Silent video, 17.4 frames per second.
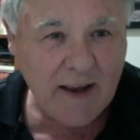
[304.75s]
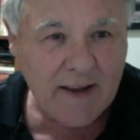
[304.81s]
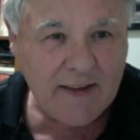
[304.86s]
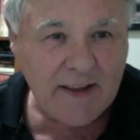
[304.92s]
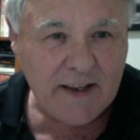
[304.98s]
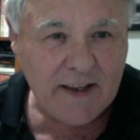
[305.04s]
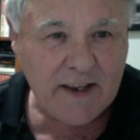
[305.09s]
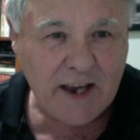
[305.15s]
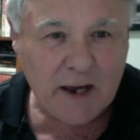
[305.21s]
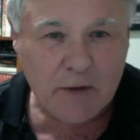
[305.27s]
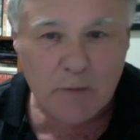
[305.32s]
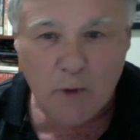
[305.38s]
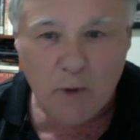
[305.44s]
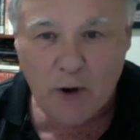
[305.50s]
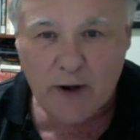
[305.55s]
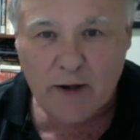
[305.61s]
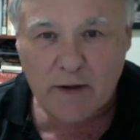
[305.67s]
than young
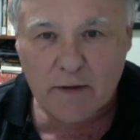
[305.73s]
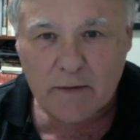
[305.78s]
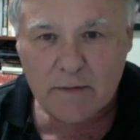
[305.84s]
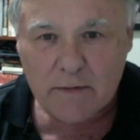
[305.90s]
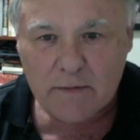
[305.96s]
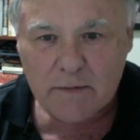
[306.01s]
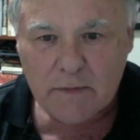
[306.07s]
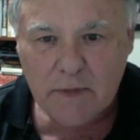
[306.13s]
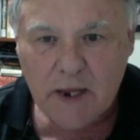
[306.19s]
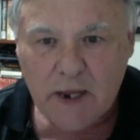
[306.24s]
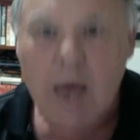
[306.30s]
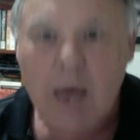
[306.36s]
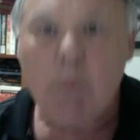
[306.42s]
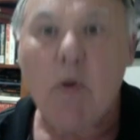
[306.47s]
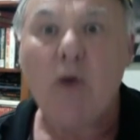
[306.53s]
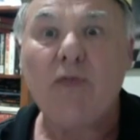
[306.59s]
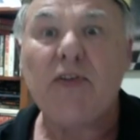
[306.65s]
Michael. He
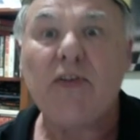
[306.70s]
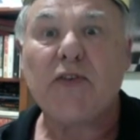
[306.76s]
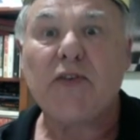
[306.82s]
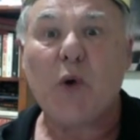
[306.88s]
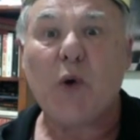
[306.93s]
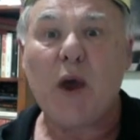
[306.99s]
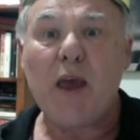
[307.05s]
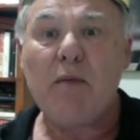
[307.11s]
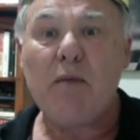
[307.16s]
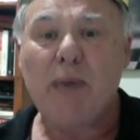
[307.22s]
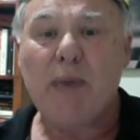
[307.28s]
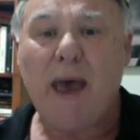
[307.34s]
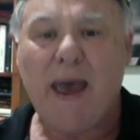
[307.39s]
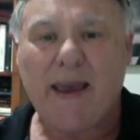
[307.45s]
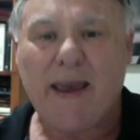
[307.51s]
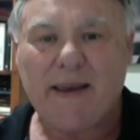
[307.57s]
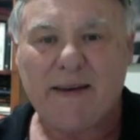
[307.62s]
moves his queen
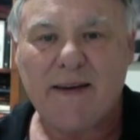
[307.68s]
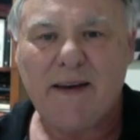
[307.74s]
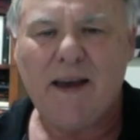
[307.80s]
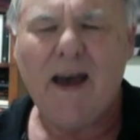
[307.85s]
back.